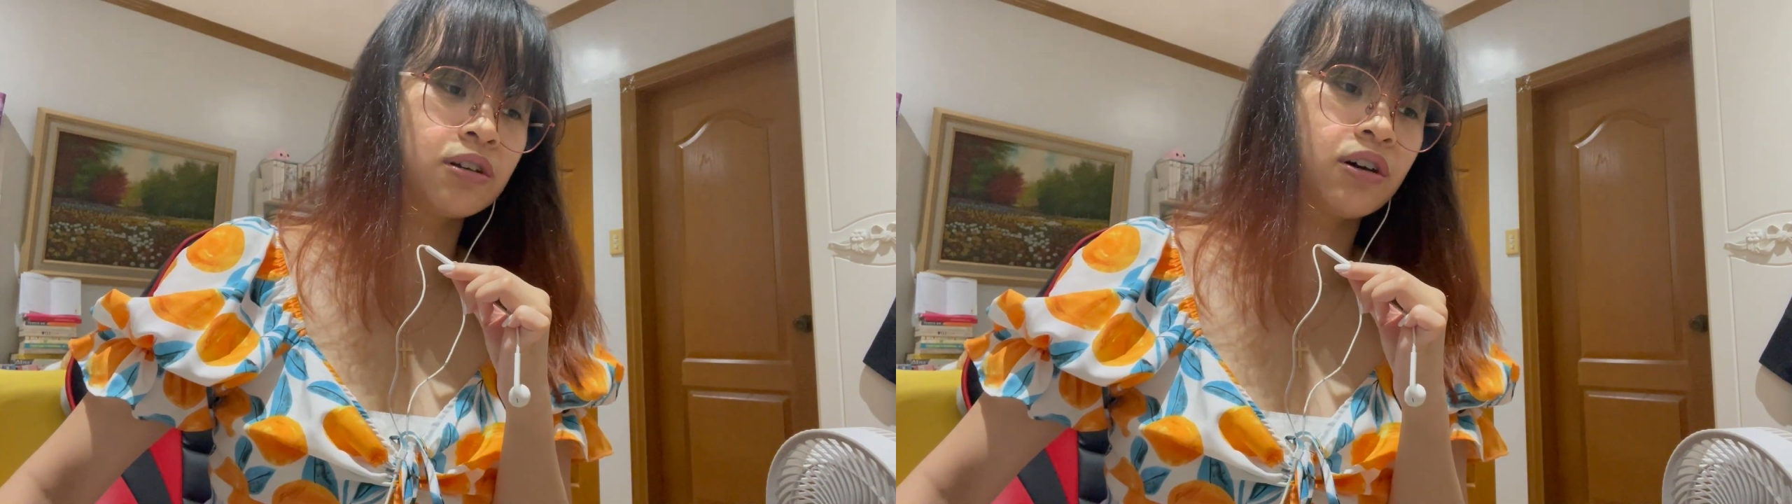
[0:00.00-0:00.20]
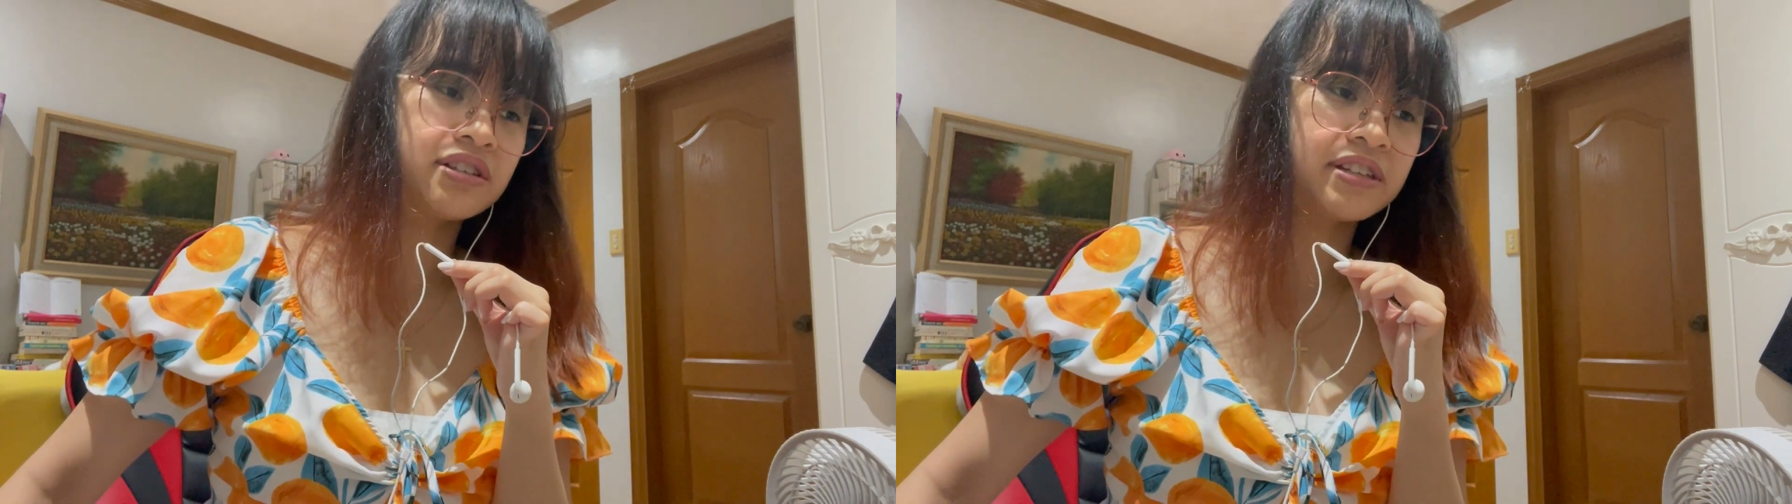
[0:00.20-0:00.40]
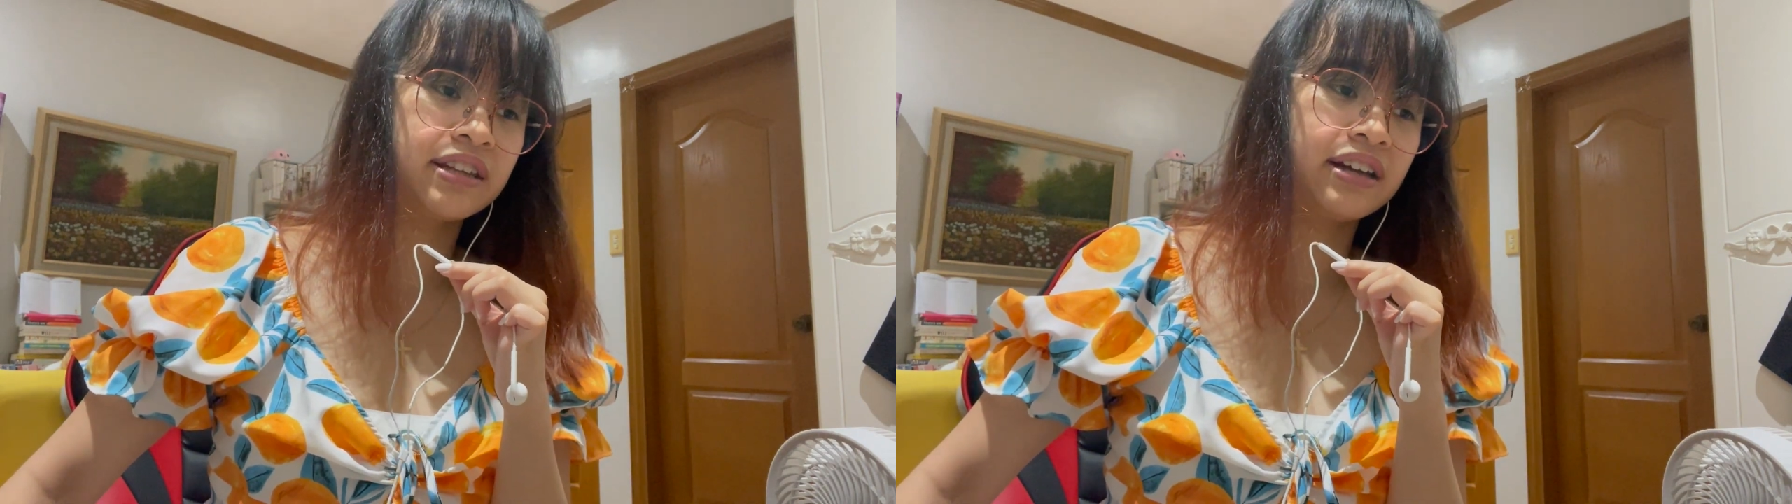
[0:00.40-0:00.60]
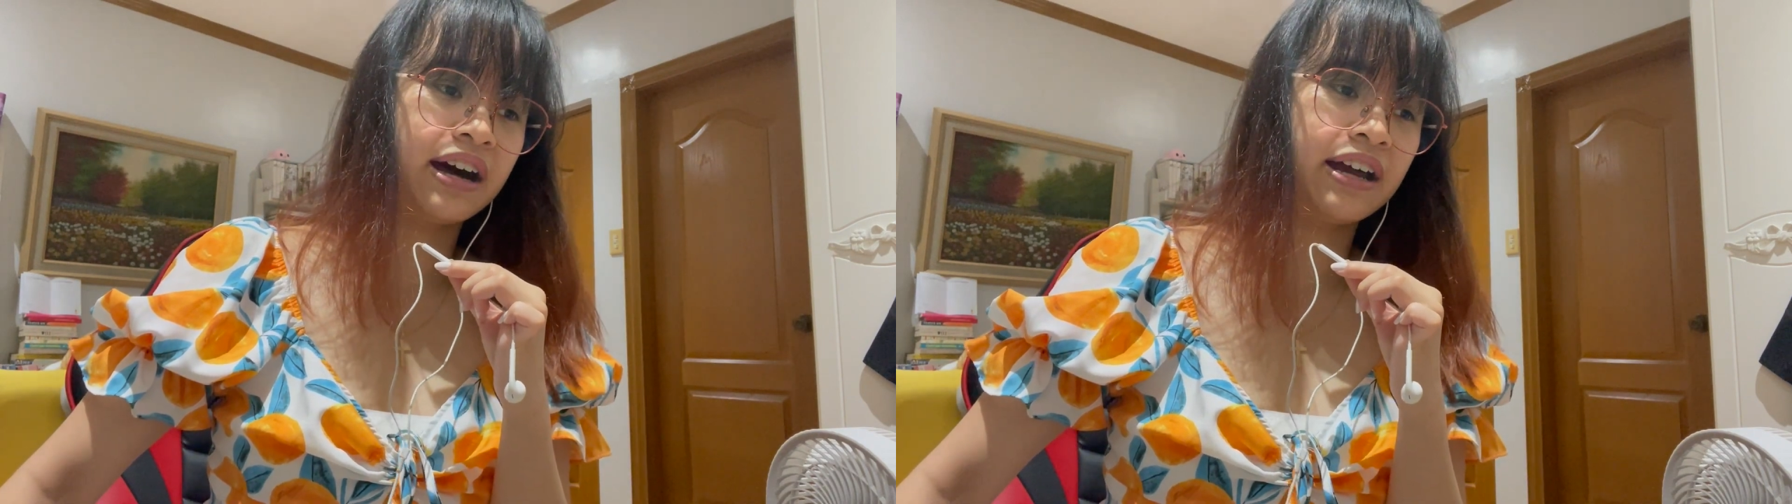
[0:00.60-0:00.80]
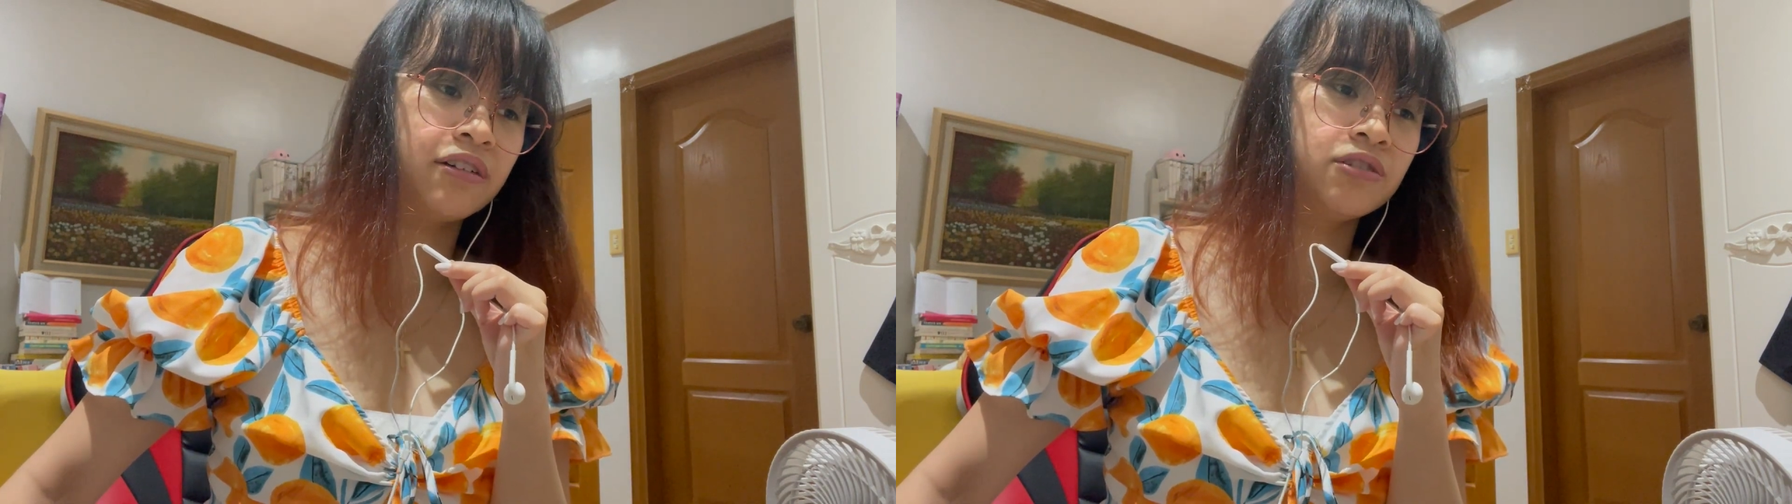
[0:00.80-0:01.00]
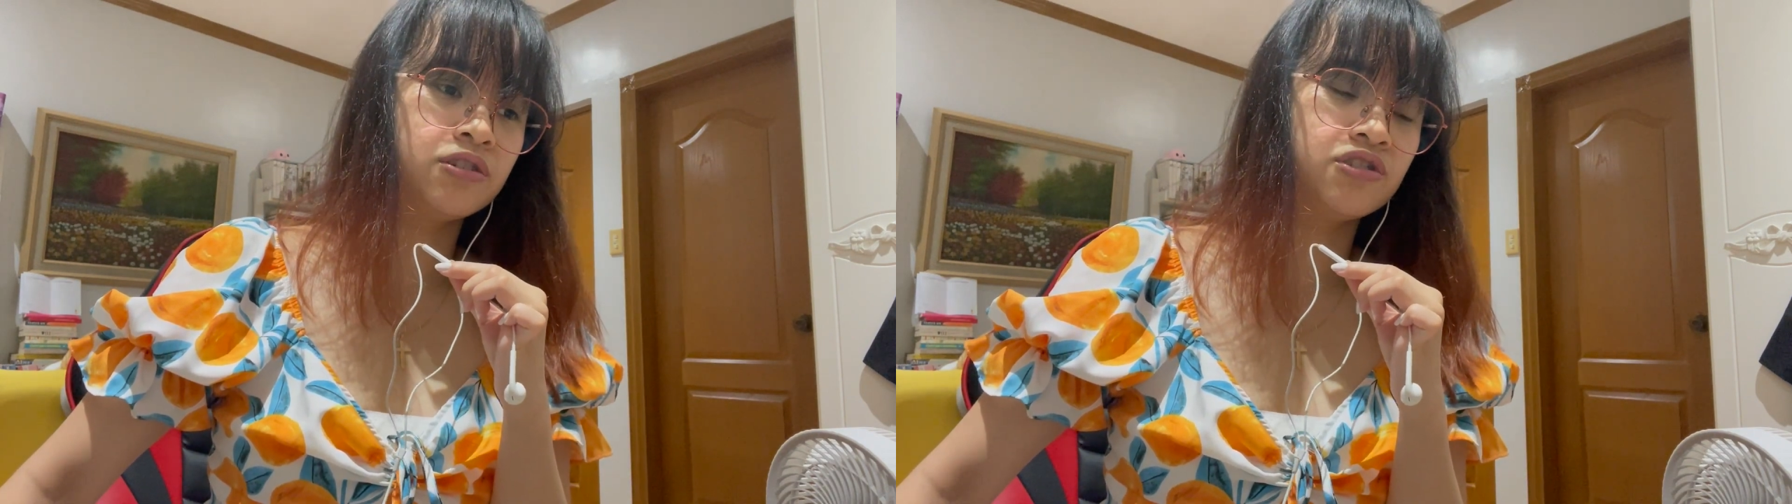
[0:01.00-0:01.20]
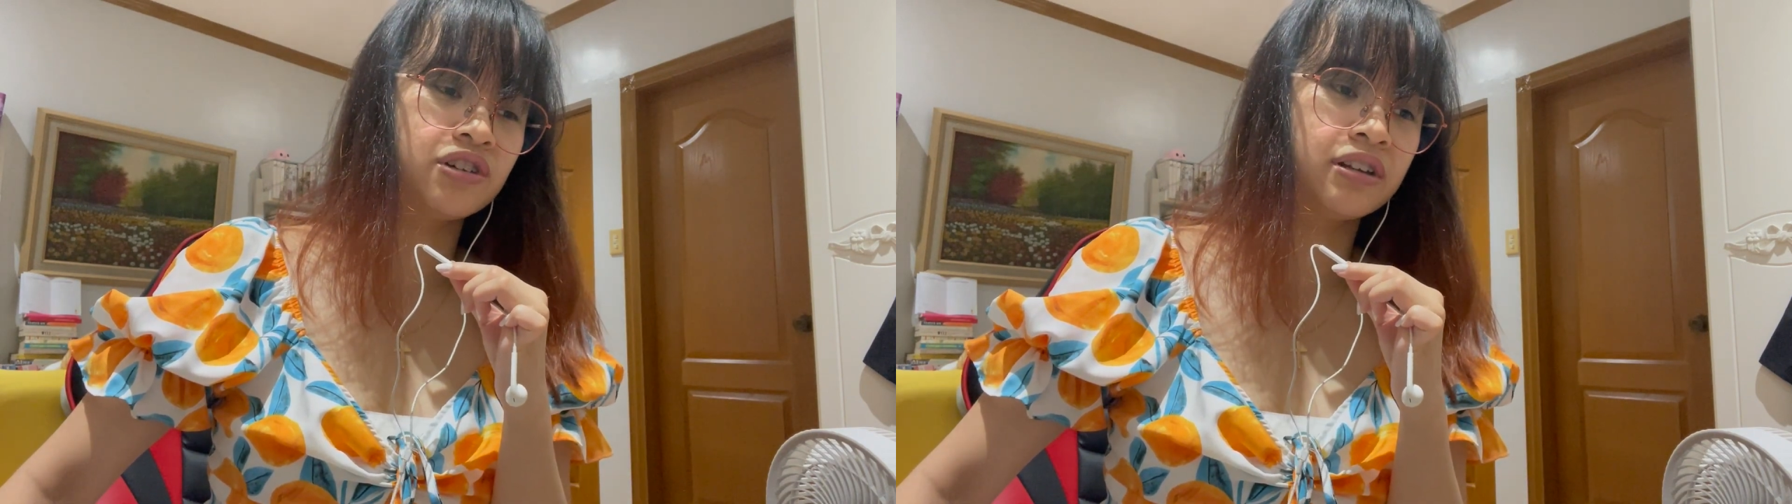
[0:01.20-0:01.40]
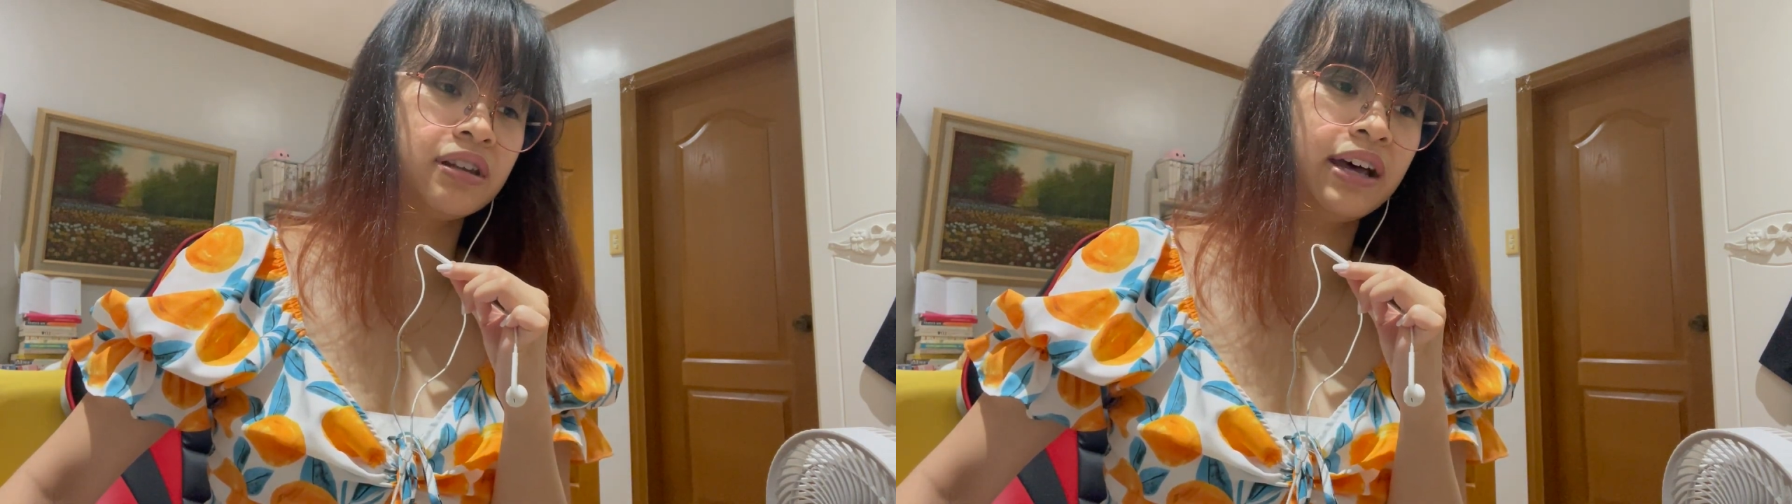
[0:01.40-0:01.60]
constant eye on You-Jin,